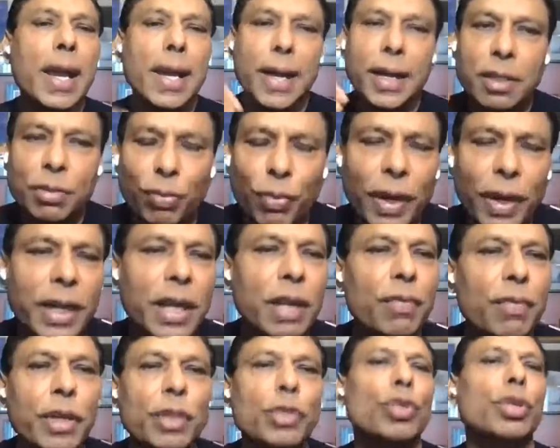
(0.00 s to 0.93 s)
Let's find a
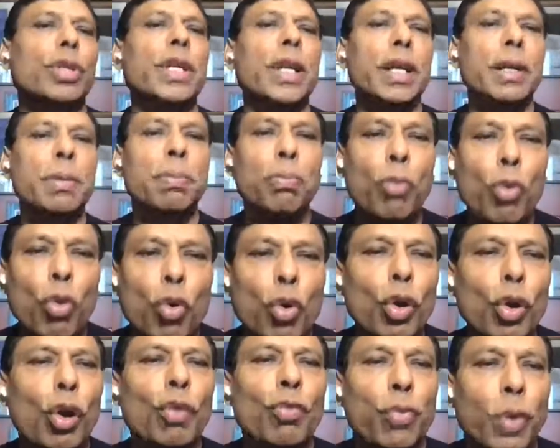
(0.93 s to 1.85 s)
way to create
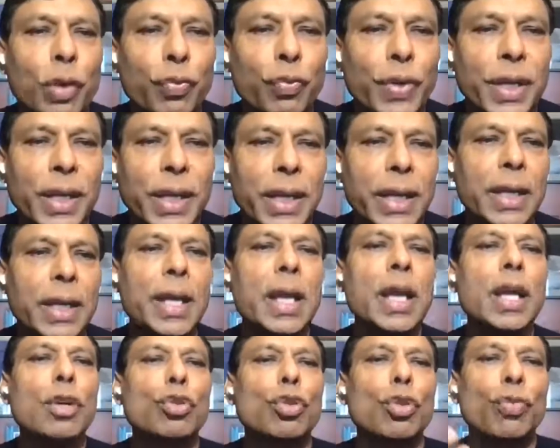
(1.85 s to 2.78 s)
more of what we need
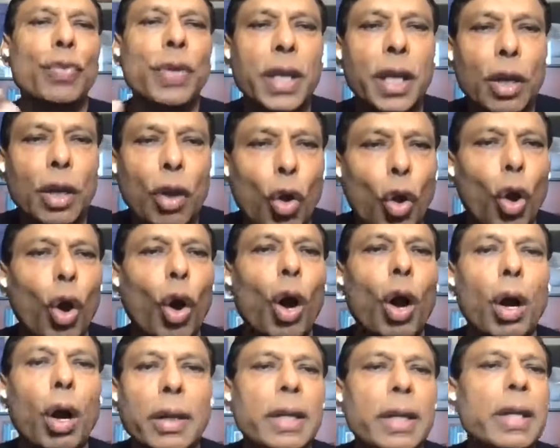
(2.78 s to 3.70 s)
so we can
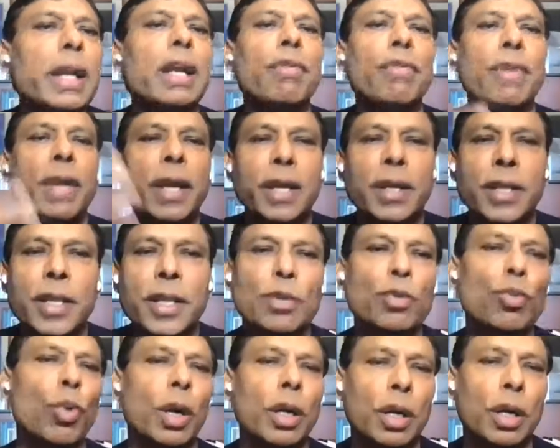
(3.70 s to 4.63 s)
all live in this
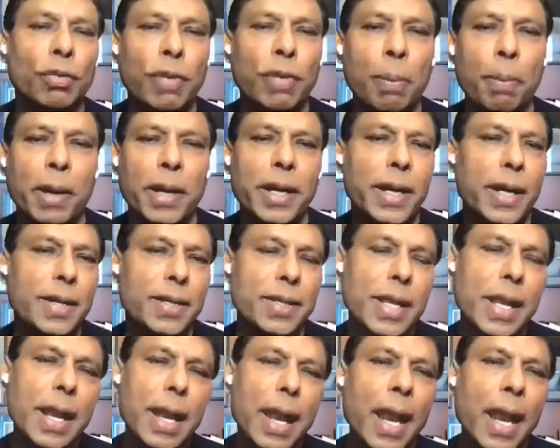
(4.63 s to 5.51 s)
world of abundance.